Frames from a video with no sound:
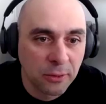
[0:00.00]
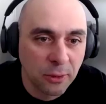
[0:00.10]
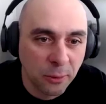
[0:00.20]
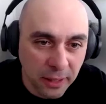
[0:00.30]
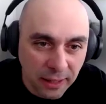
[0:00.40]

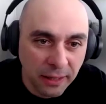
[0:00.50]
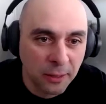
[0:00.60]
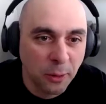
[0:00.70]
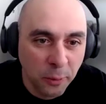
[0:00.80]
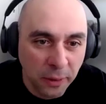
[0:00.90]

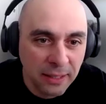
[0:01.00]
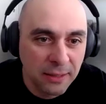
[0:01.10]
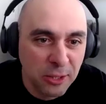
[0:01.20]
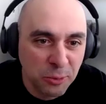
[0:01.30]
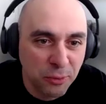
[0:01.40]
So, we
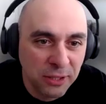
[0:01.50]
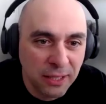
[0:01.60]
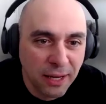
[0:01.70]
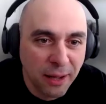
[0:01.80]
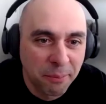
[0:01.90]
need to spruce
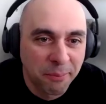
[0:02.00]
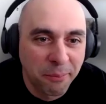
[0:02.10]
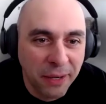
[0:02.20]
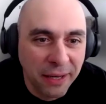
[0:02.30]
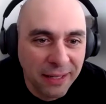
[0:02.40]
it up,
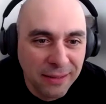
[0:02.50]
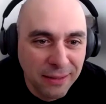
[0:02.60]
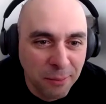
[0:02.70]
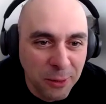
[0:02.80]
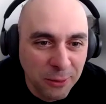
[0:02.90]
bring in
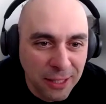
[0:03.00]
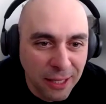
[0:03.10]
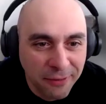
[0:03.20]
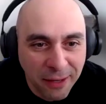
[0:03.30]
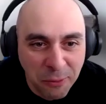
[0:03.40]
some new
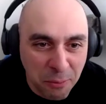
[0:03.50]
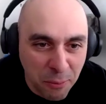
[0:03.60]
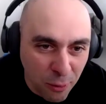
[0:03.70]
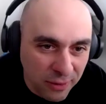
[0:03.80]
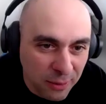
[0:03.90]
stuff and
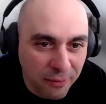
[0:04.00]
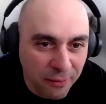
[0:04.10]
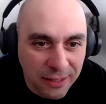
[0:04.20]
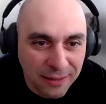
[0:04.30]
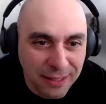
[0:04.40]
remove some of
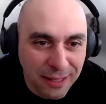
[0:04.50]
the